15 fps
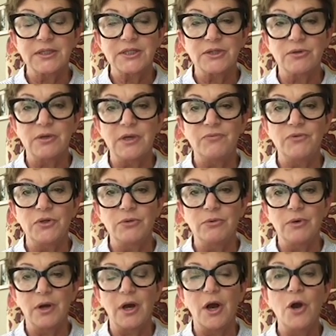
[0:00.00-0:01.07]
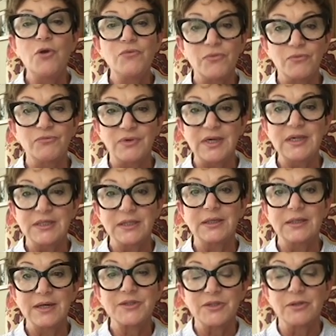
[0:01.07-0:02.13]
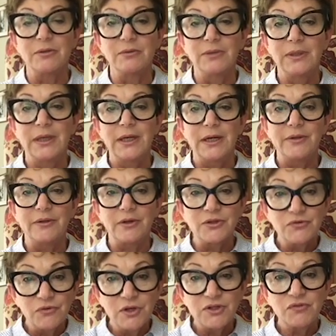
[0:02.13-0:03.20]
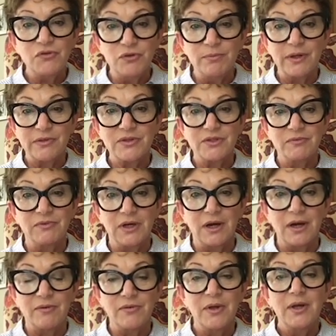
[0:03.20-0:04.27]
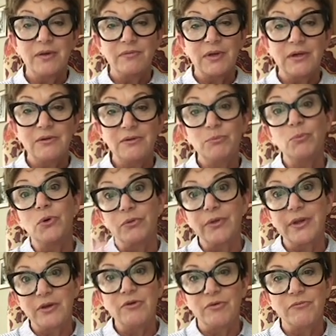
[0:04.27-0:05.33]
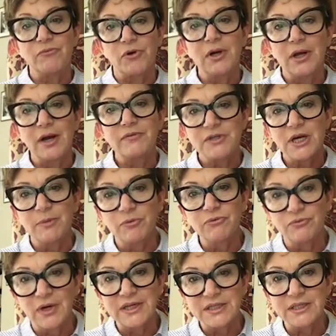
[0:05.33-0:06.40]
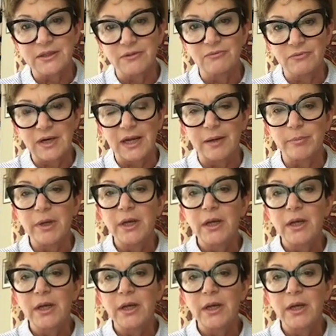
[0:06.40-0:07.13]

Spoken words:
So if you overfeed and guzzle in those first few months of life, then you're in for a lifetime of fighting the flab.